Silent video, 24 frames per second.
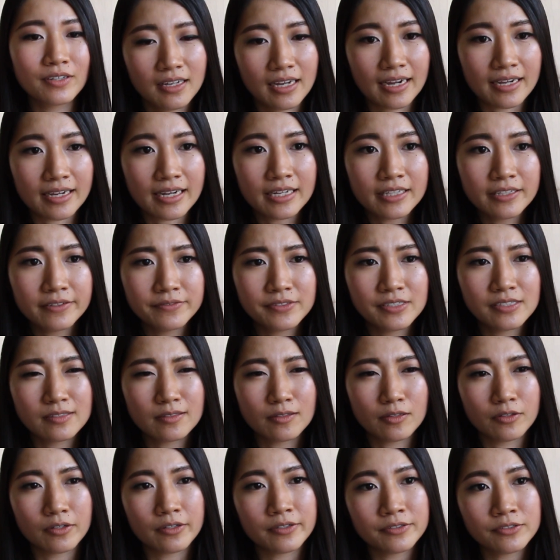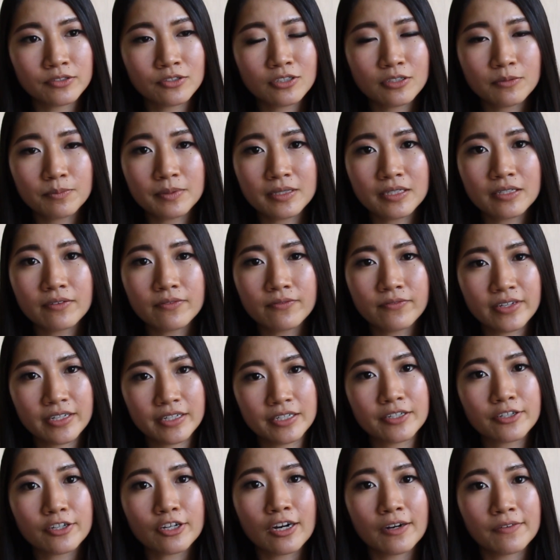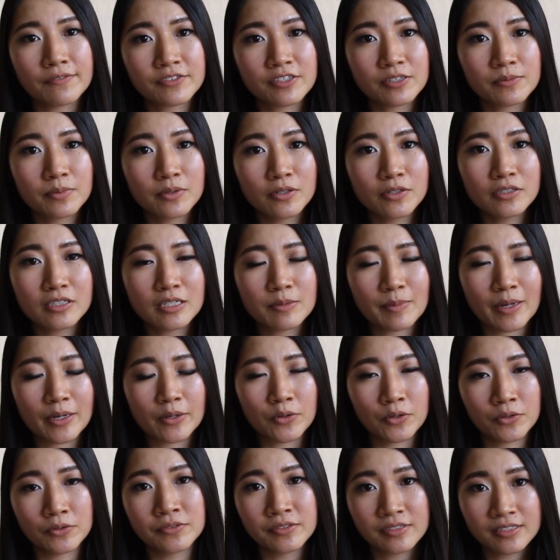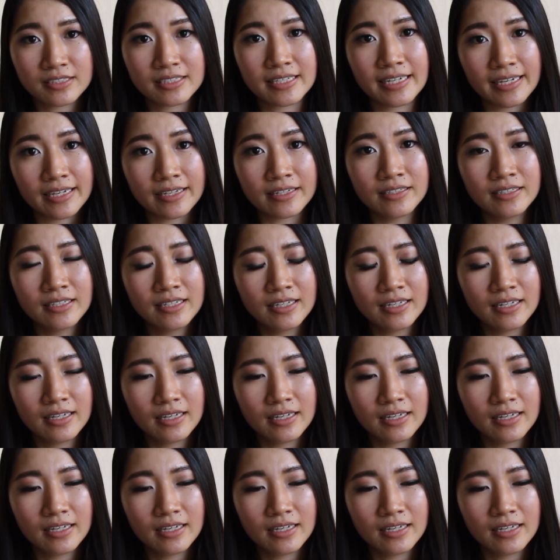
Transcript: I kind of just learned to be very comfortable in my own skin